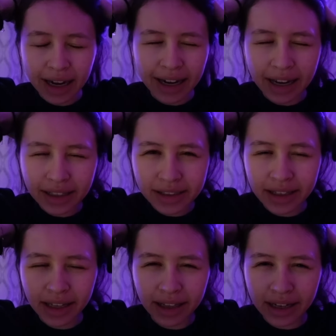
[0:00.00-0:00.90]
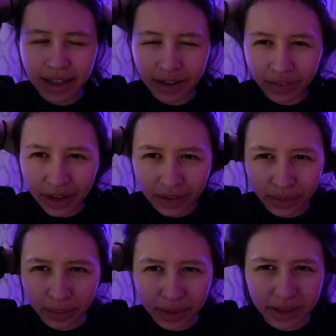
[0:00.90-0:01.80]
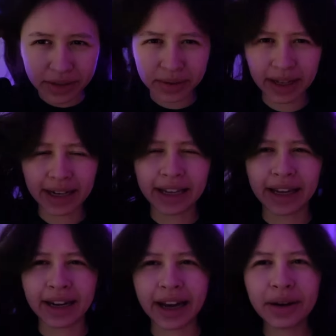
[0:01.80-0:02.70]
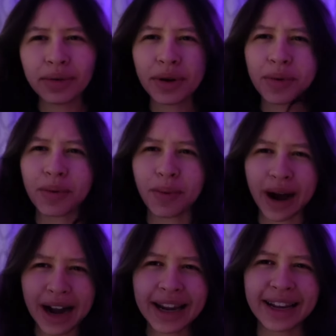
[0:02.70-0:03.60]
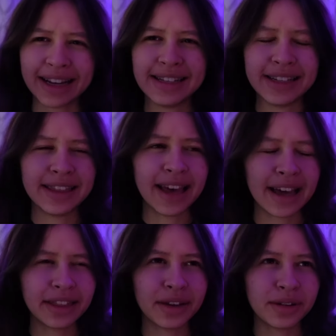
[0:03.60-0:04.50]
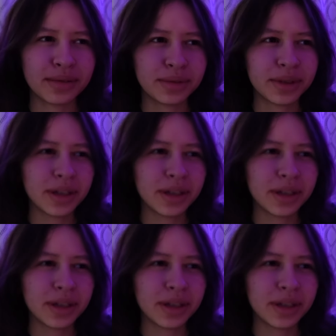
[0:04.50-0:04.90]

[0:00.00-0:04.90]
I gotta say that I never ever want to do that again. I don't know why I did that though.